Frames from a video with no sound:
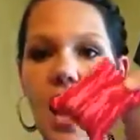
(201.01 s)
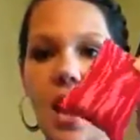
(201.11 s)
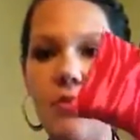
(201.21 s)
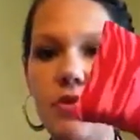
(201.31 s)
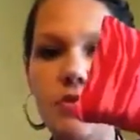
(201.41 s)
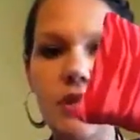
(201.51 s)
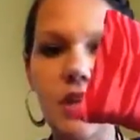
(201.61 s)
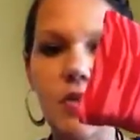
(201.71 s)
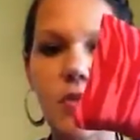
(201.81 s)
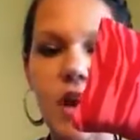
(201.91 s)
I'm
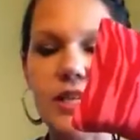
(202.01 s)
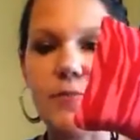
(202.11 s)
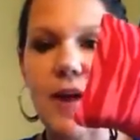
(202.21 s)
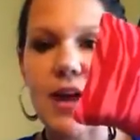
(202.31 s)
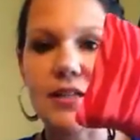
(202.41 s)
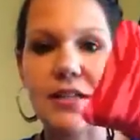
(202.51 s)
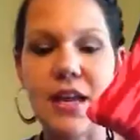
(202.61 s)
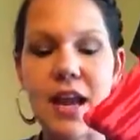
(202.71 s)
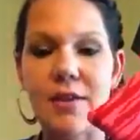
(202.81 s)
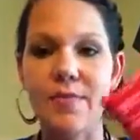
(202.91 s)
using a rice bag
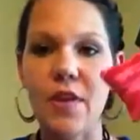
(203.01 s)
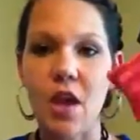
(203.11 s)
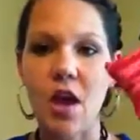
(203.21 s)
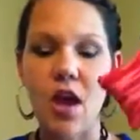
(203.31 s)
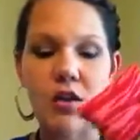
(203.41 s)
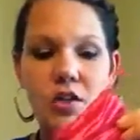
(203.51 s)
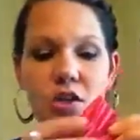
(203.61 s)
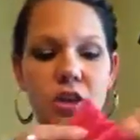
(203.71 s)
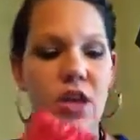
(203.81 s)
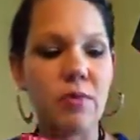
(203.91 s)
today. I'll
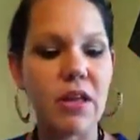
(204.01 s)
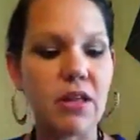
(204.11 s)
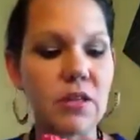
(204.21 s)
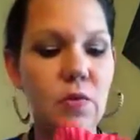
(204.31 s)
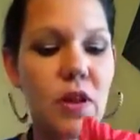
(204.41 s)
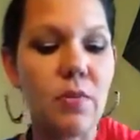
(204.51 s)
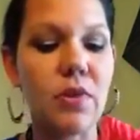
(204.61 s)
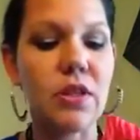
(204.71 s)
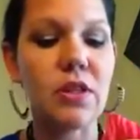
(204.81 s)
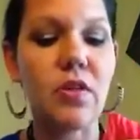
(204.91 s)
tell you how to make this while I
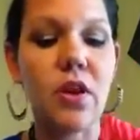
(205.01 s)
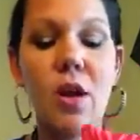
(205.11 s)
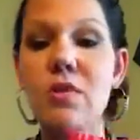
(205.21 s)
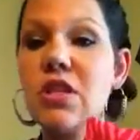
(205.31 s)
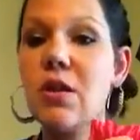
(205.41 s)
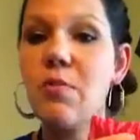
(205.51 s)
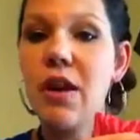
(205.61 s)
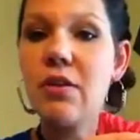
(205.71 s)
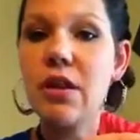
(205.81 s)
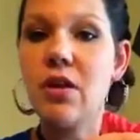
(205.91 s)
put this on there. I'm just going to
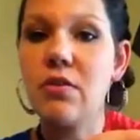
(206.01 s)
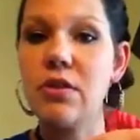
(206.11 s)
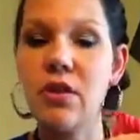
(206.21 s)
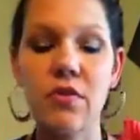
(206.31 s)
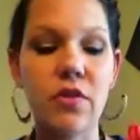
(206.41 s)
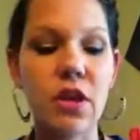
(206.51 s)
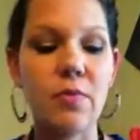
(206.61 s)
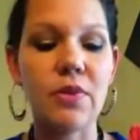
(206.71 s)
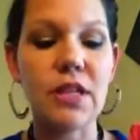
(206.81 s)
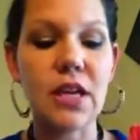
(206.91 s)
barely hold it on for a
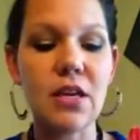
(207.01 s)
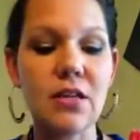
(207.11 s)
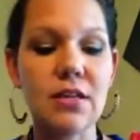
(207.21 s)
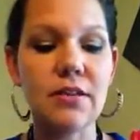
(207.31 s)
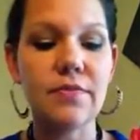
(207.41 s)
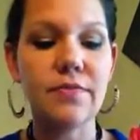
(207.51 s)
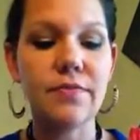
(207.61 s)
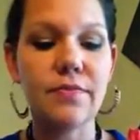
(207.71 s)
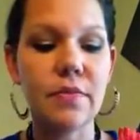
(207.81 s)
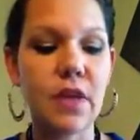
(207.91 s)
couple seconds,
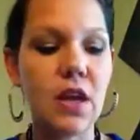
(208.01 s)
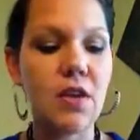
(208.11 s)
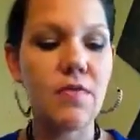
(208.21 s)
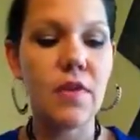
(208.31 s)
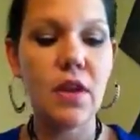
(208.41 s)
okay?